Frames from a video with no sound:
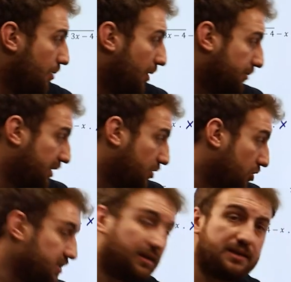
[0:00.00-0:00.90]
But
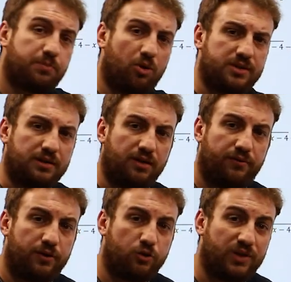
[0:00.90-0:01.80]
because it is positive,
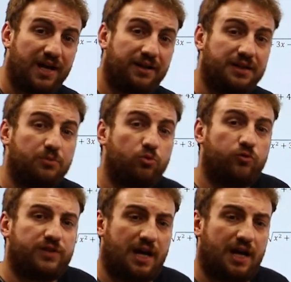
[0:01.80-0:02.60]
you can remove the